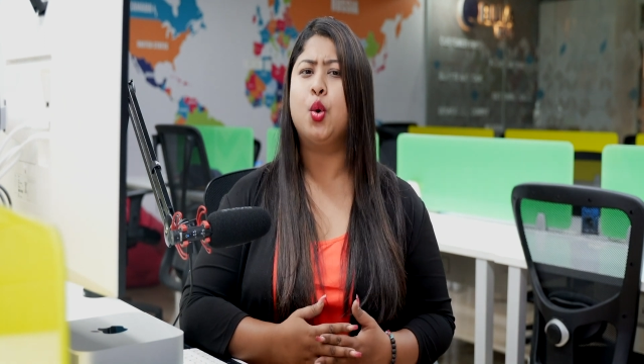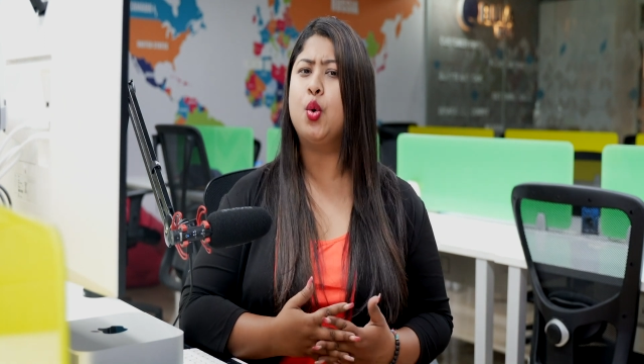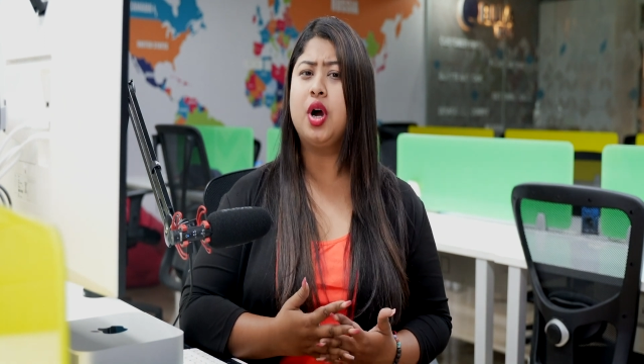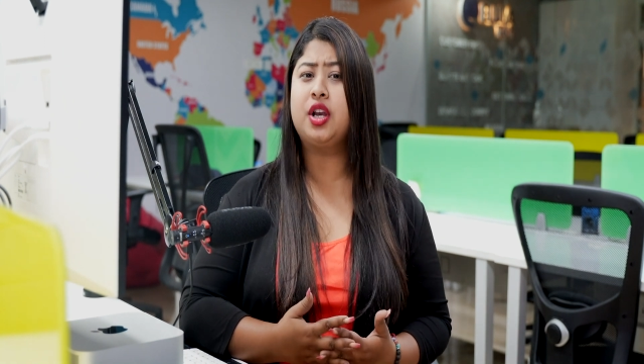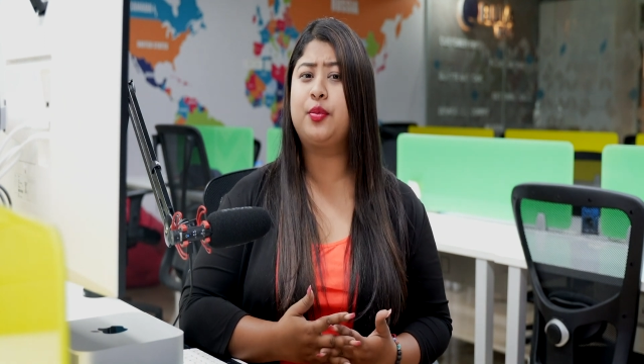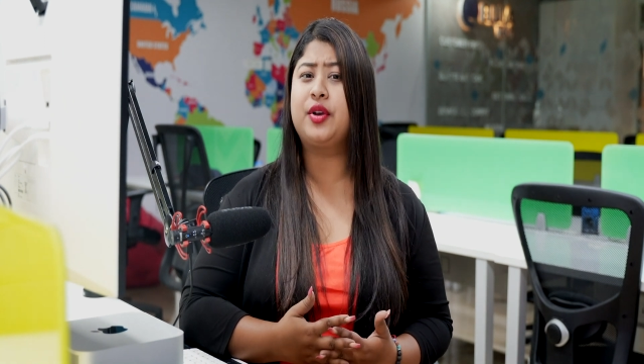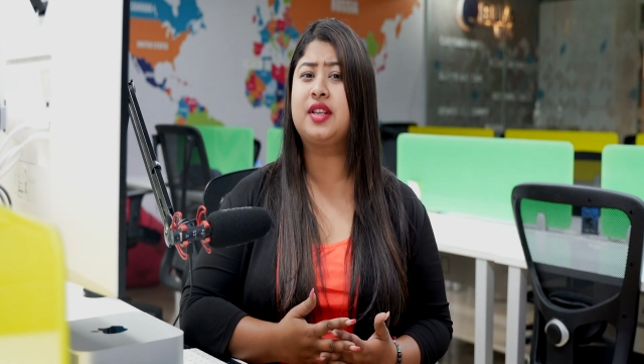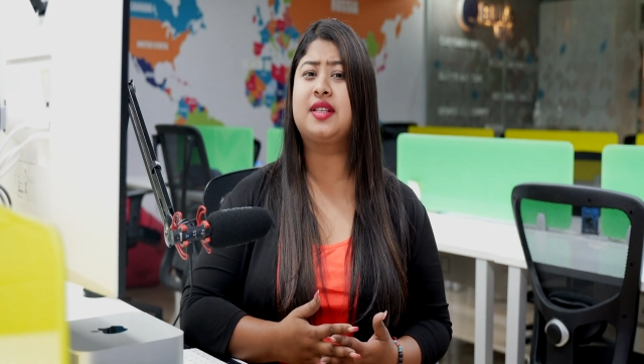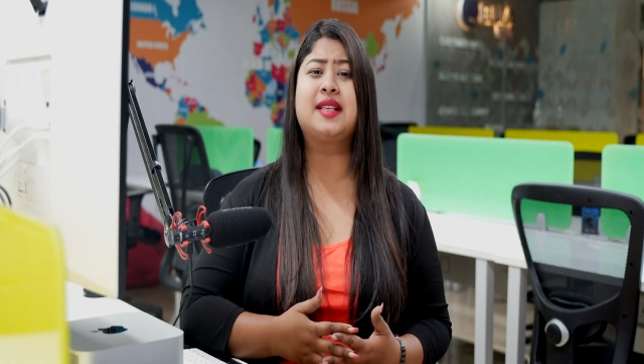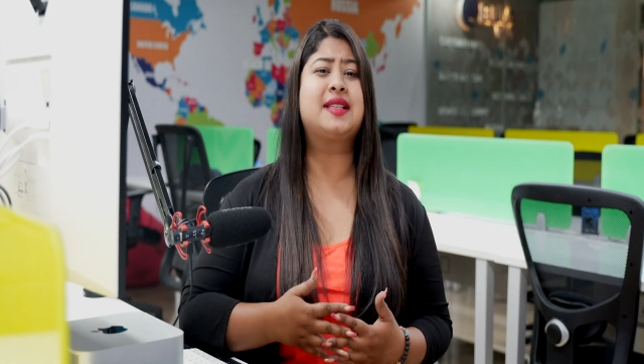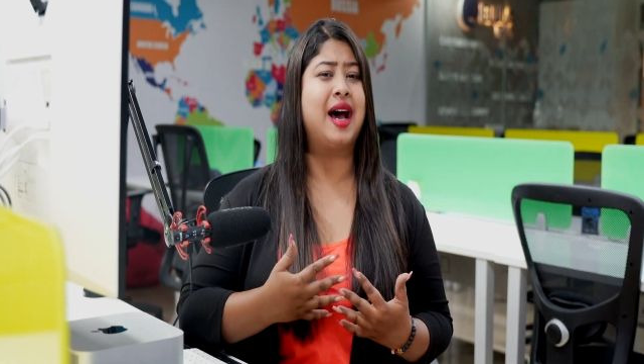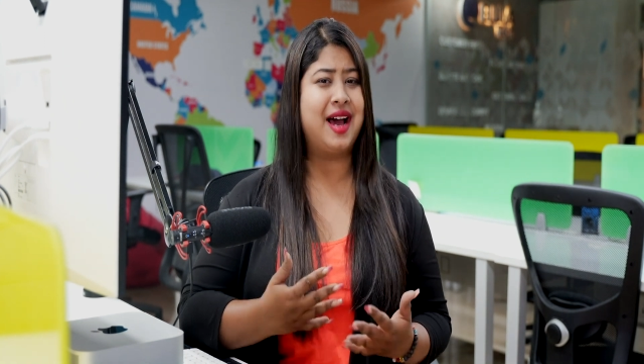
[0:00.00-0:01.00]
WordPress
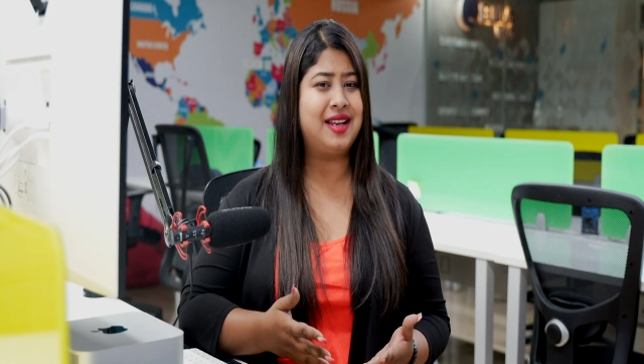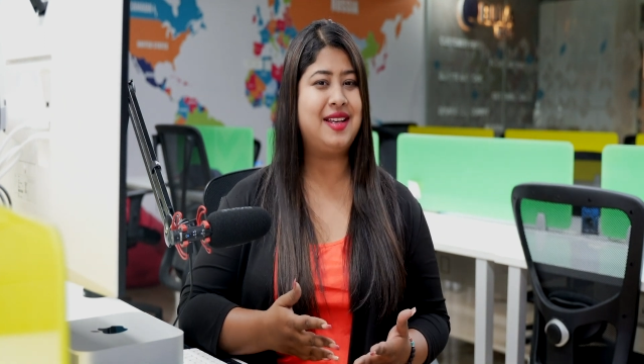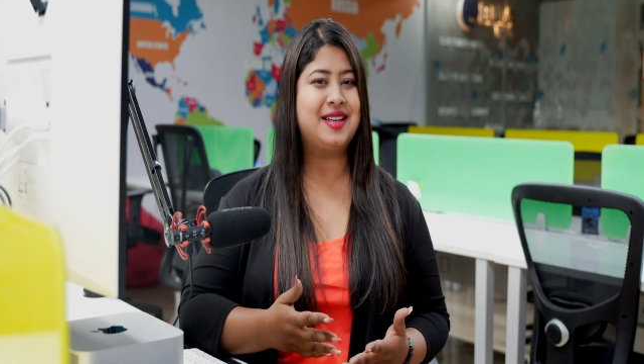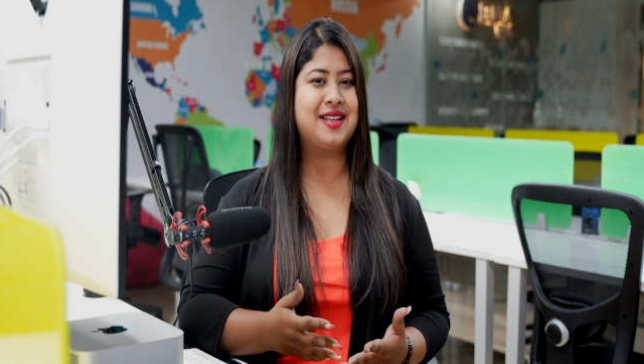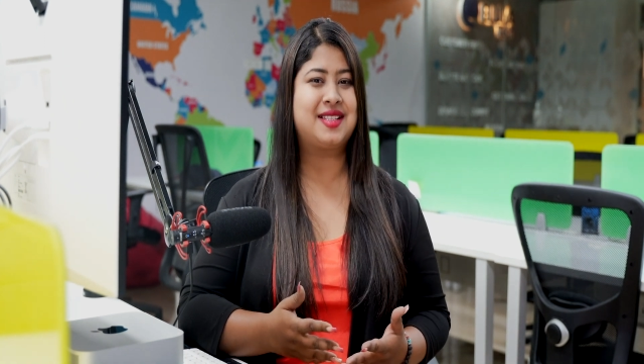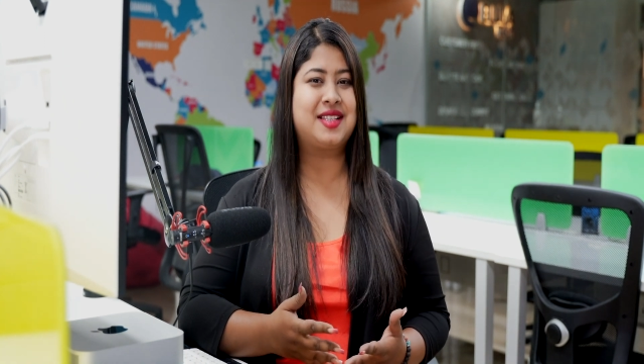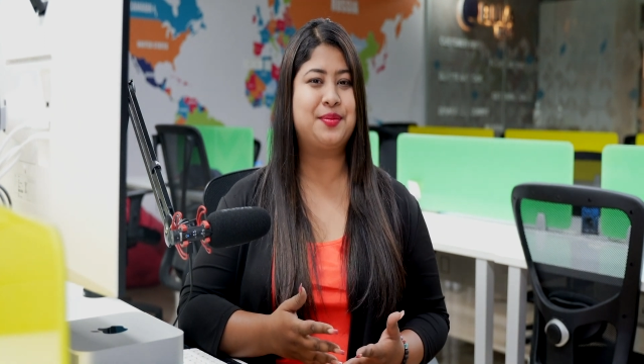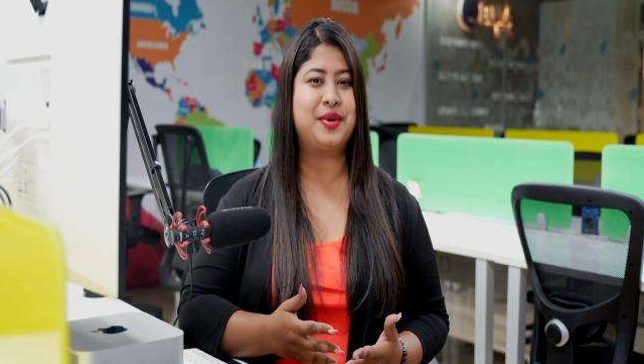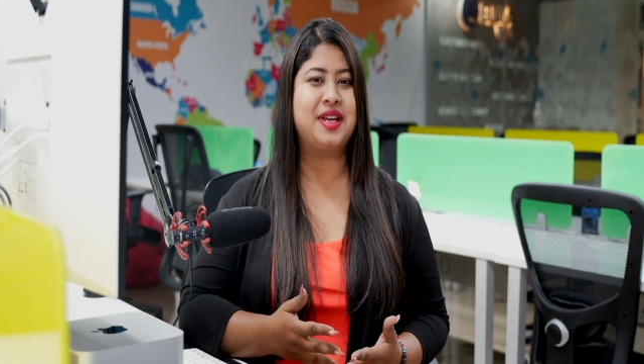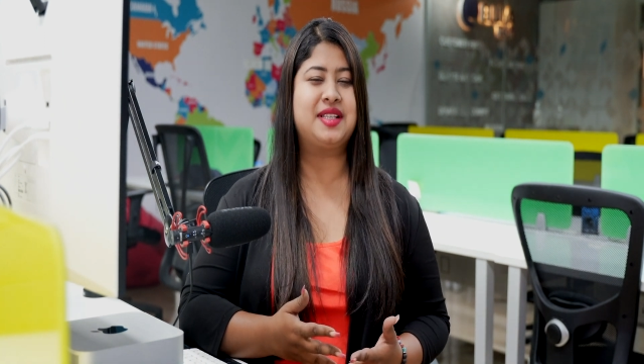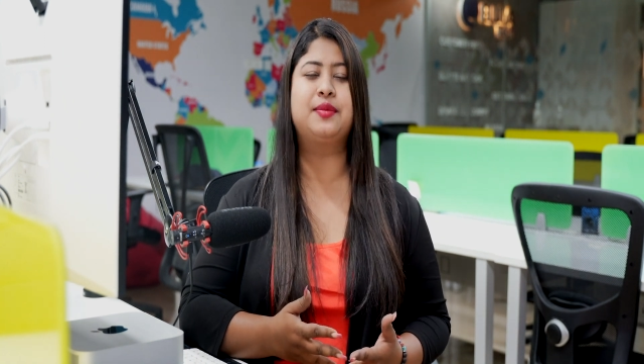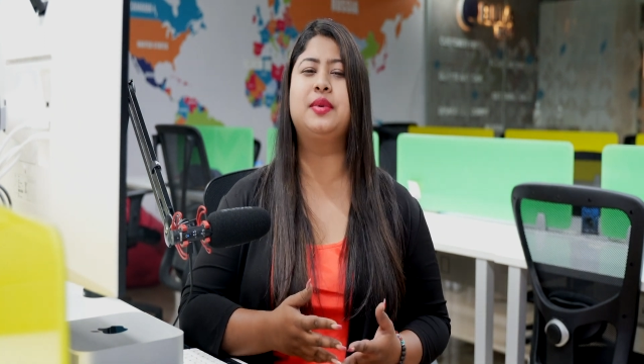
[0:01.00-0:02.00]
is highly
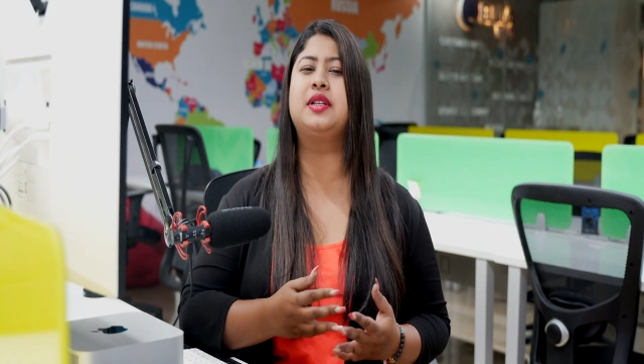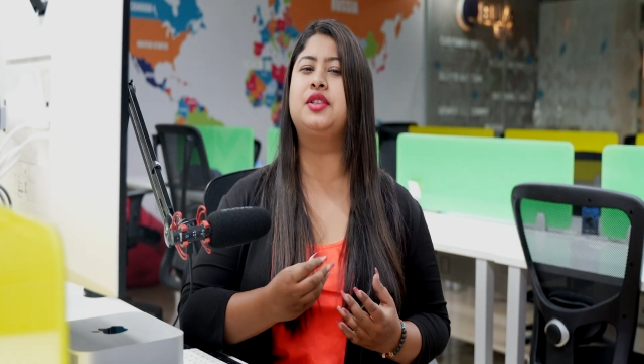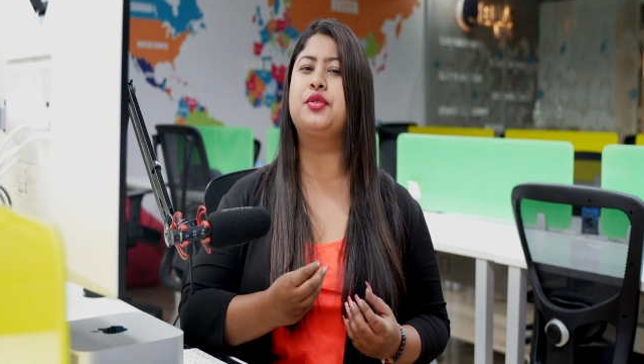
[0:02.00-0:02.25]
customizable